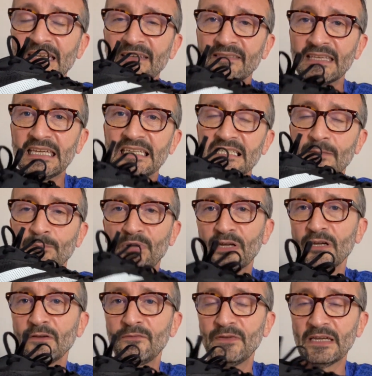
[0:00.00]
these are
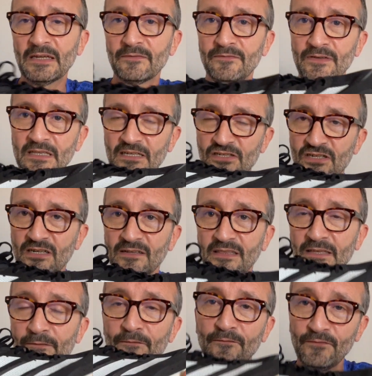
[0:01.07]
perfect for
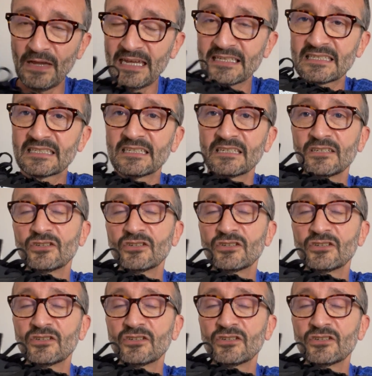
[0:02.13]
the fast